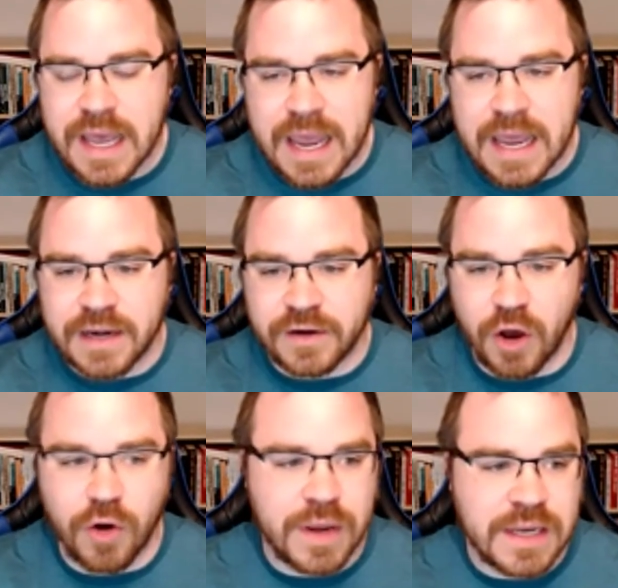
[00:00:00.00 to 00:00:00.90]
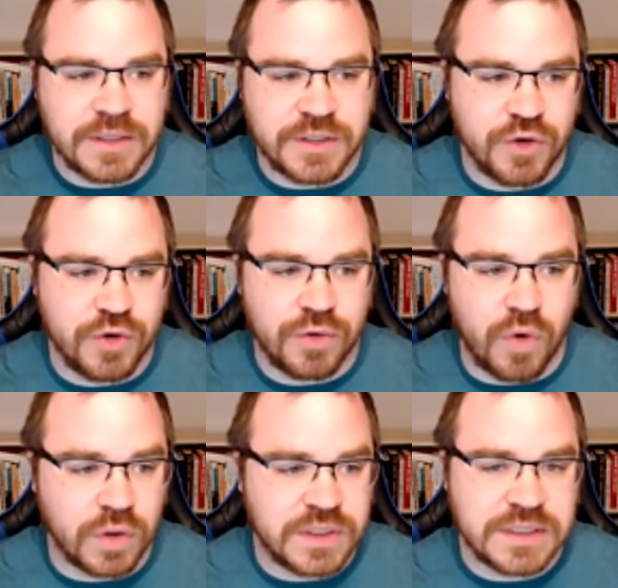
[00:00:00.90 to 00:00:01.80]
and go into
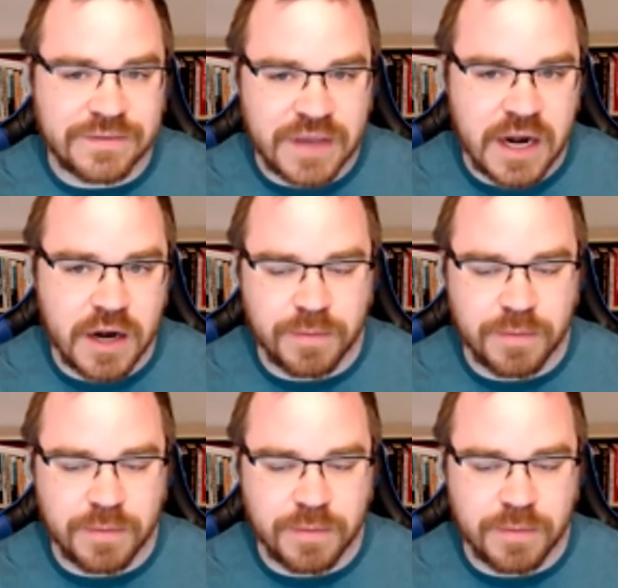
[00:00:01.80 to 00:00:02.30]
courses of care,